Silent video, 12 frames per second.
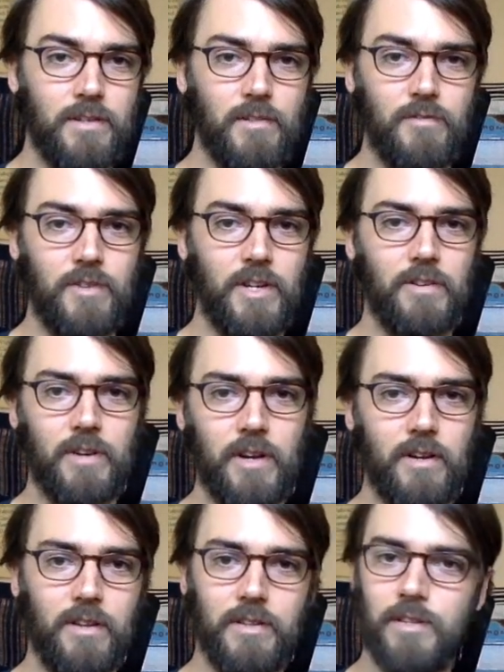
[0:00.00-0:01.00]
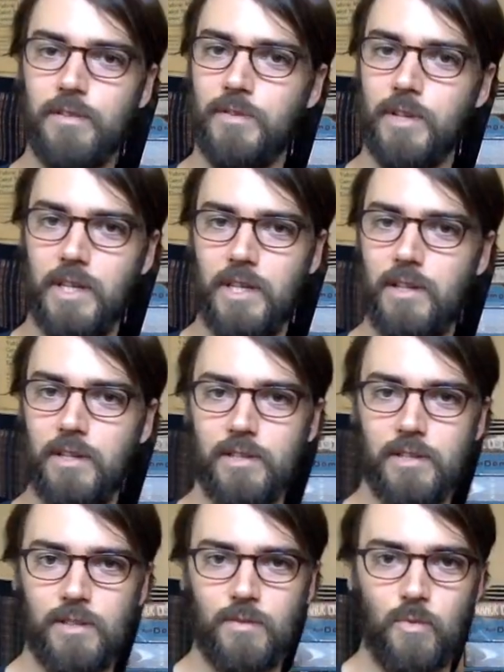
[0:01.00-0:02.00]
to figure out all the different keys
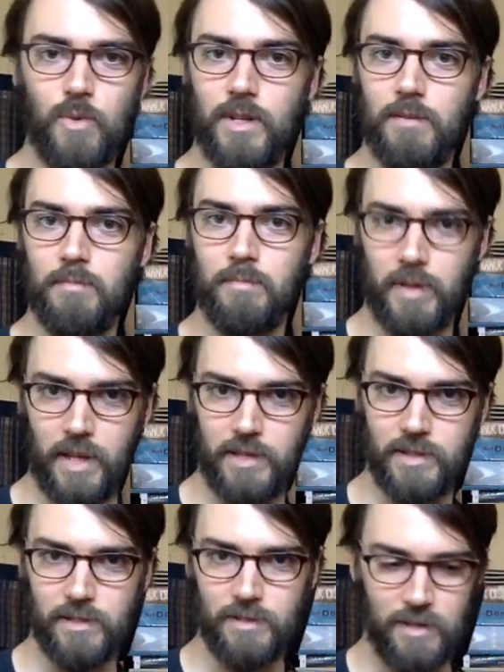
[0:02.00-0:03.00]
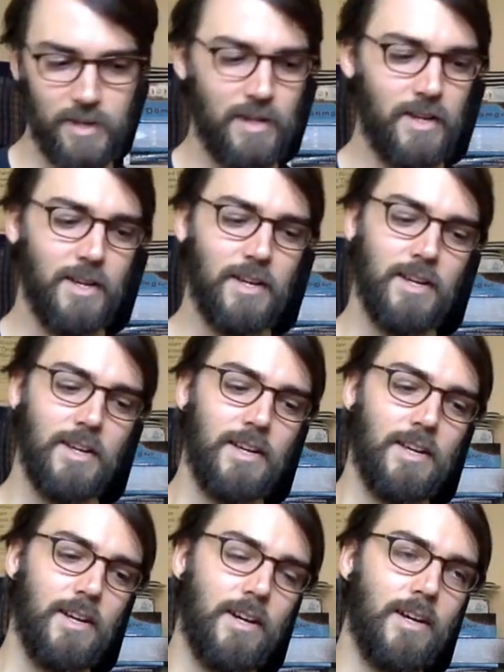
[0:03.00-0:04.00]
in one place.
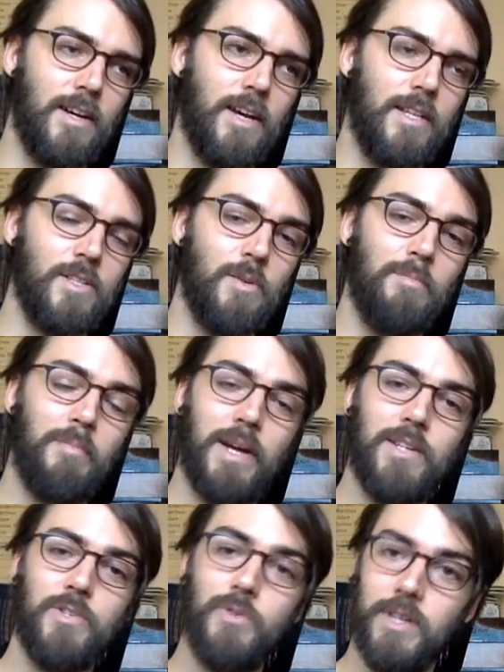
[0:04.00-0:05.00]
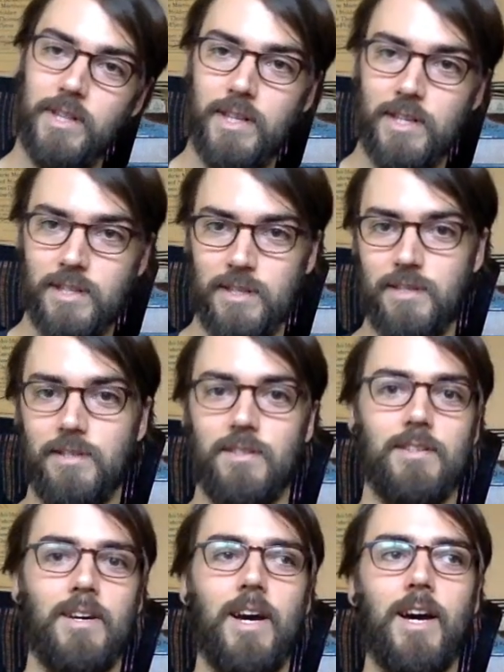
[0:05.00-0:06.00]
And so by doing this,
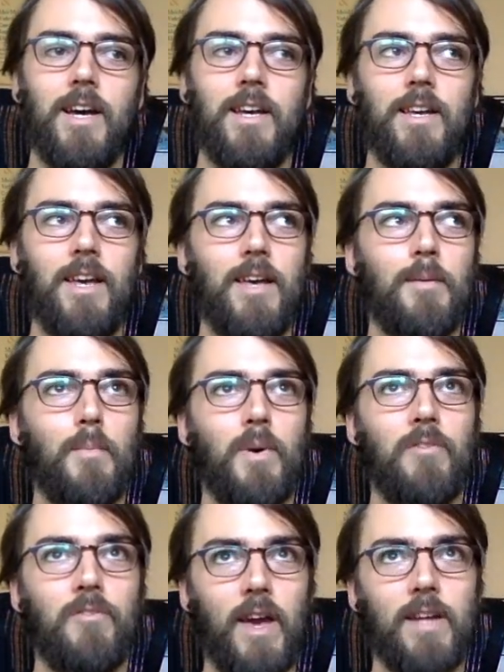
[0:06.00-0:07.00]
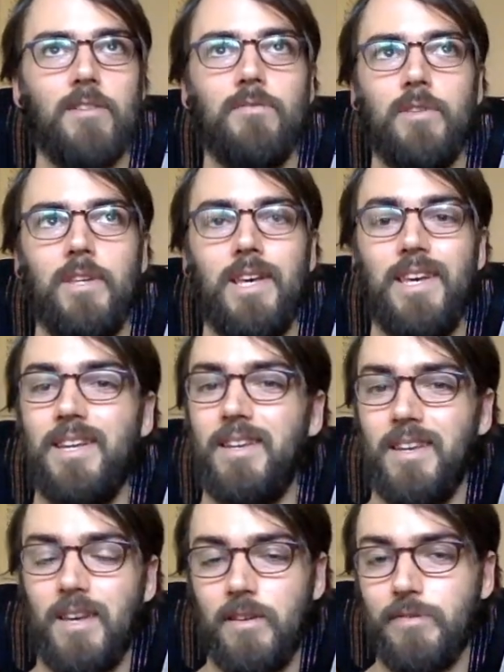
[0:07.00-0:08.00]
I am effectively
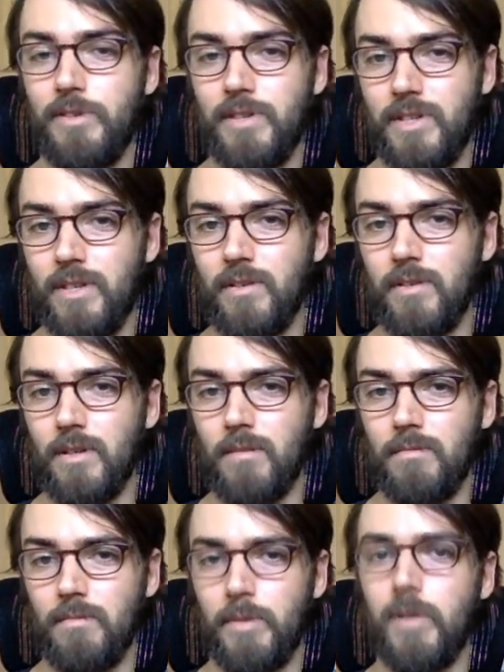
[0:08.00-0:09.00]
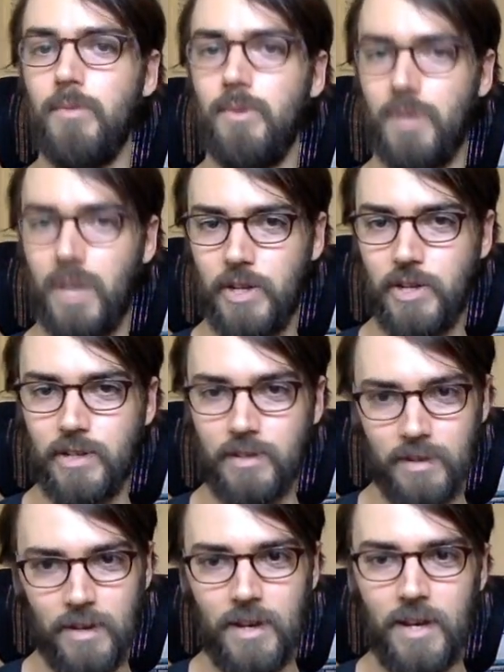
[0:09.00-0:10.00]
hitting every single permutation
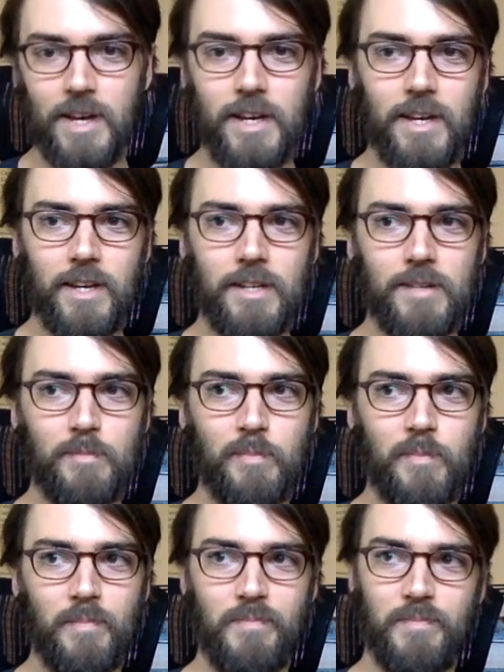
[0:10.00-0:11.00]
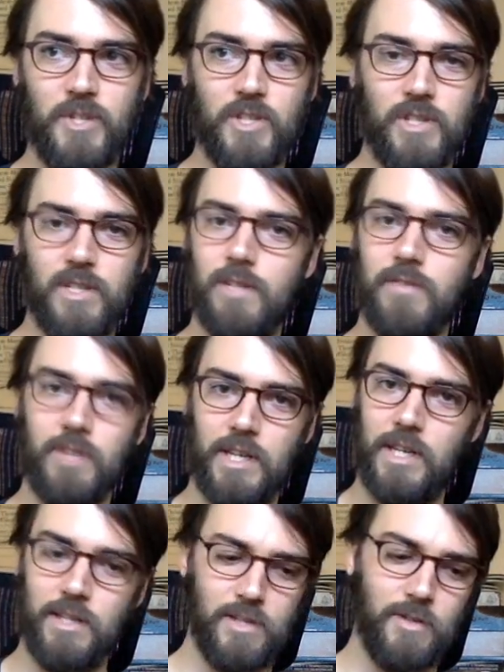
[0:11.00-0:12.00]
in different
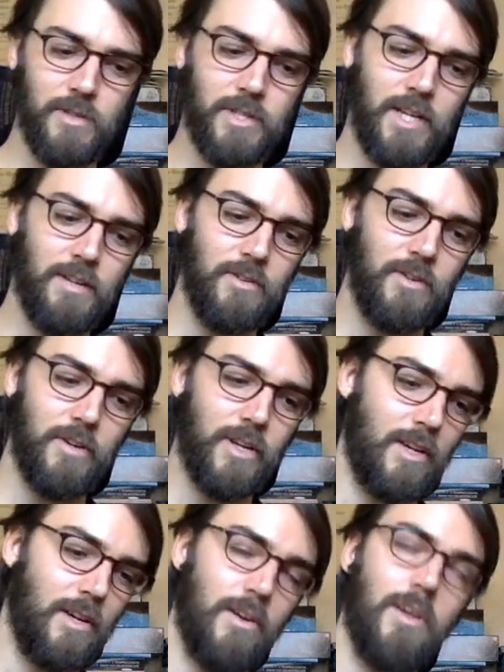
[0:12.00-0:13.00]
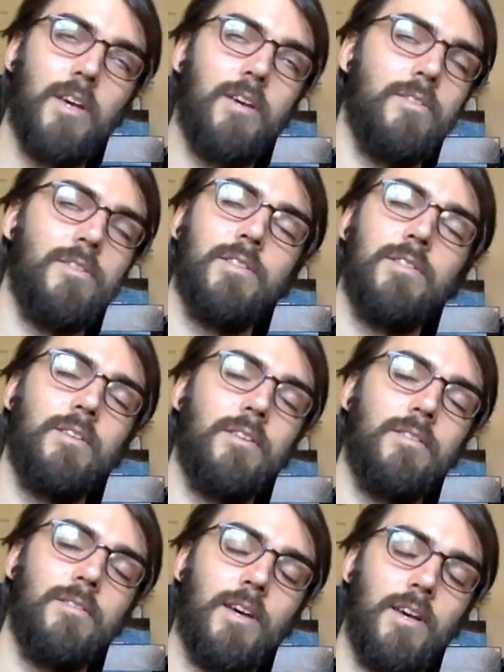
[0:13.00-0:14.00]
keys. So instead of going, okay, here's
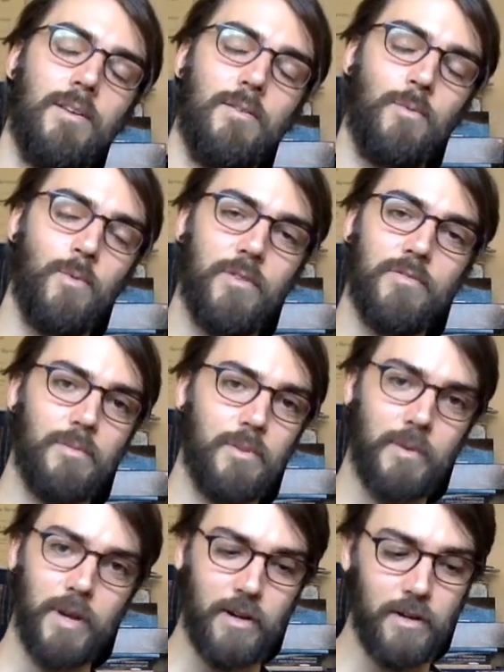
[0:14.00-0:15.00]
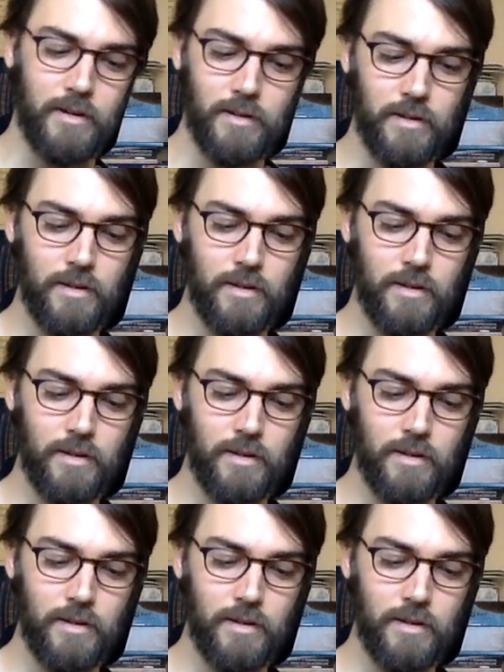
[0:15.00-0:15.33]
the one from the record,